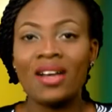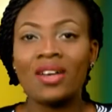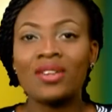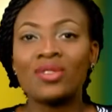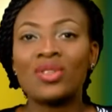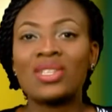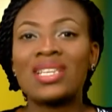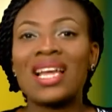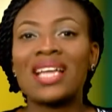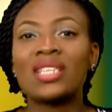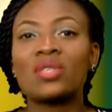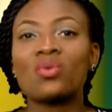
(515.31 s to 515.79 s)

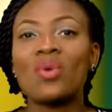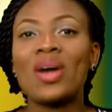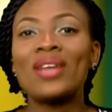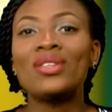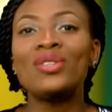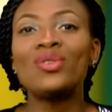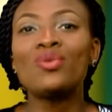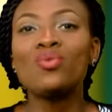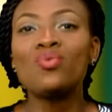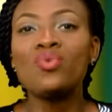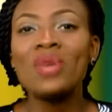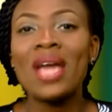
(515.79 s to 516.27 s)
so that when
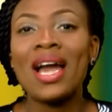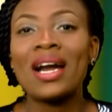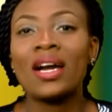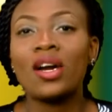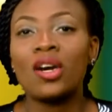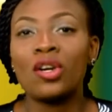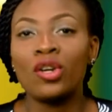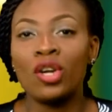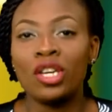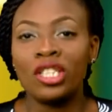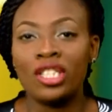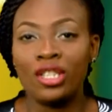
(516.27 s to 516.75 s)
you wear
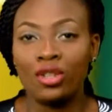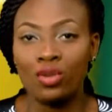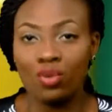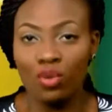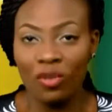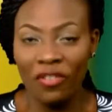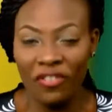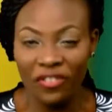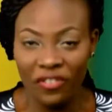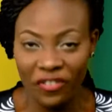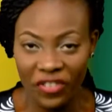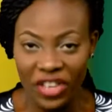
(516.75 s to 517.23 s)
clothes, it will
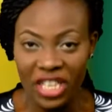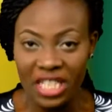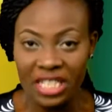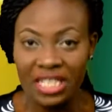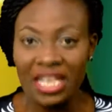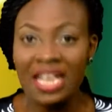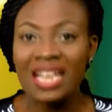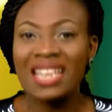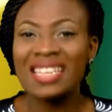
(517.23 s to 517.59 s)
fit.